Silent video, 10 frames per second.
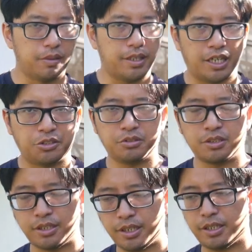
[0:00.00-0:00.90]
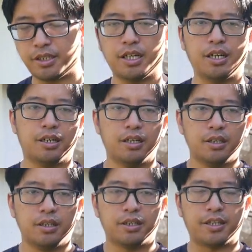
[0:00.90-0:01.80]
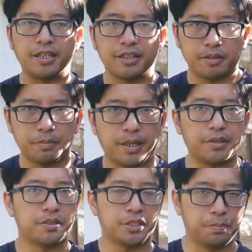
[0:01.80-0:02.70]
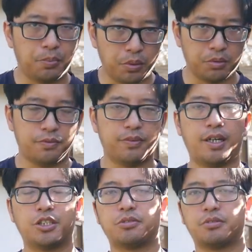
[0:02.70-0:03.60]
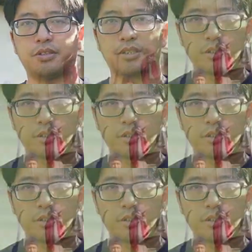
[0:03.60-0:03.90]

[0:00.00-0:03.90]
with archery today are thinking about the sport of archery, the